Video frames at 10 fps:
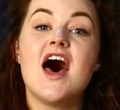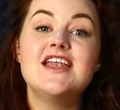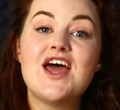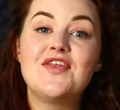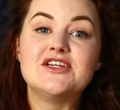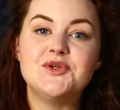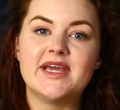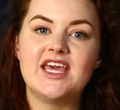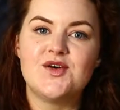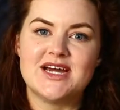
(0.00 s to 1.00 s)
Another
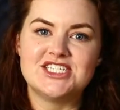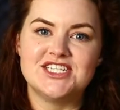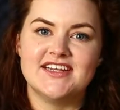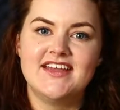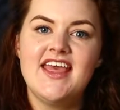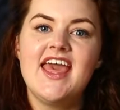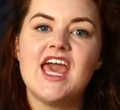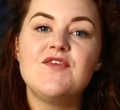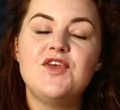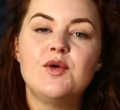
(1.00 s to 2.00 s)
tricky question.
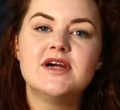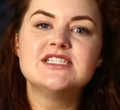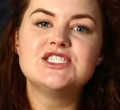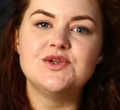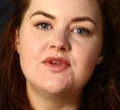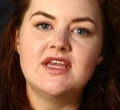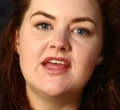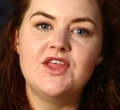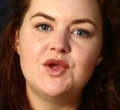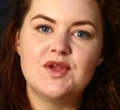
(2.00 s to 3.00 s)
If you are a student
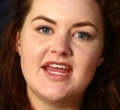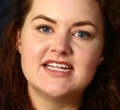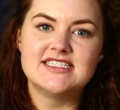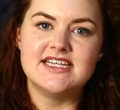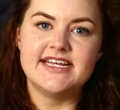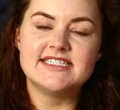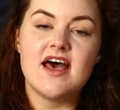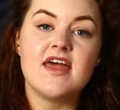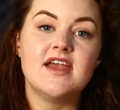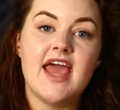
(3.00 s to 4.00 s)
in the United States
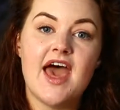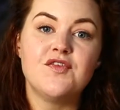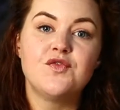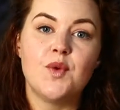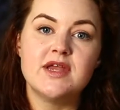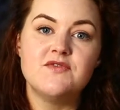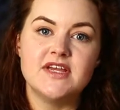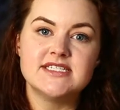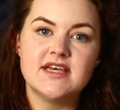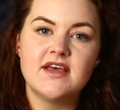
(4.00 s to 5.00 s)
on an F1
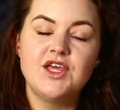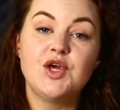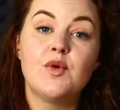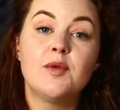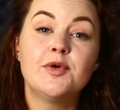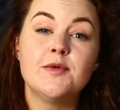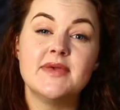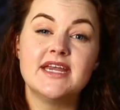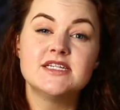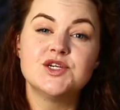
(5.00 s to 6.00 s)
visa, you are
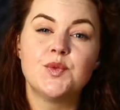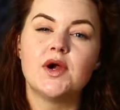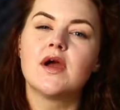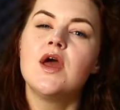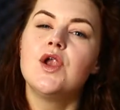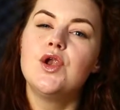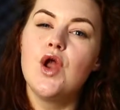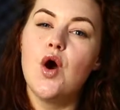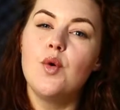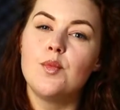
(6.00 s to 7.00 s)
permitted to work
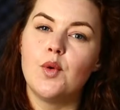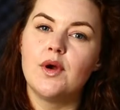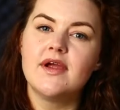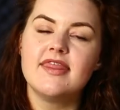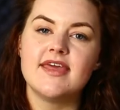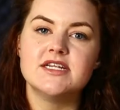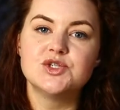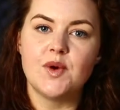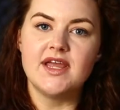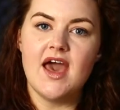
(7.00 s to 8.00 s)
no more than
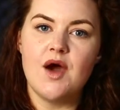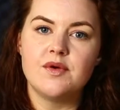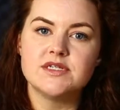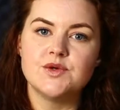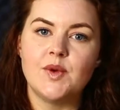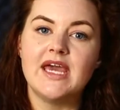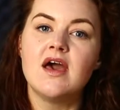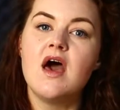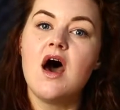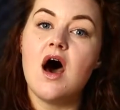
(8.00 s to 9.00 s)
20 hours a week
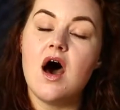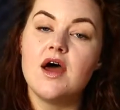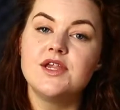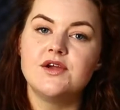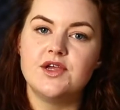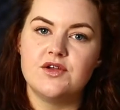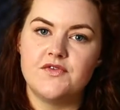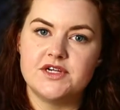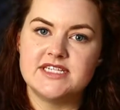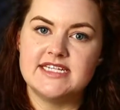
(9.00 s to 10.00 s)
on your
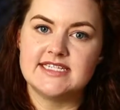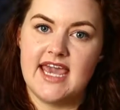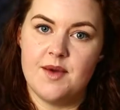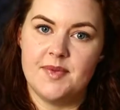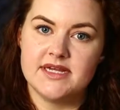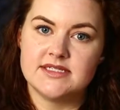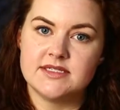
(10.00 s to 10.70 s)
university's campus.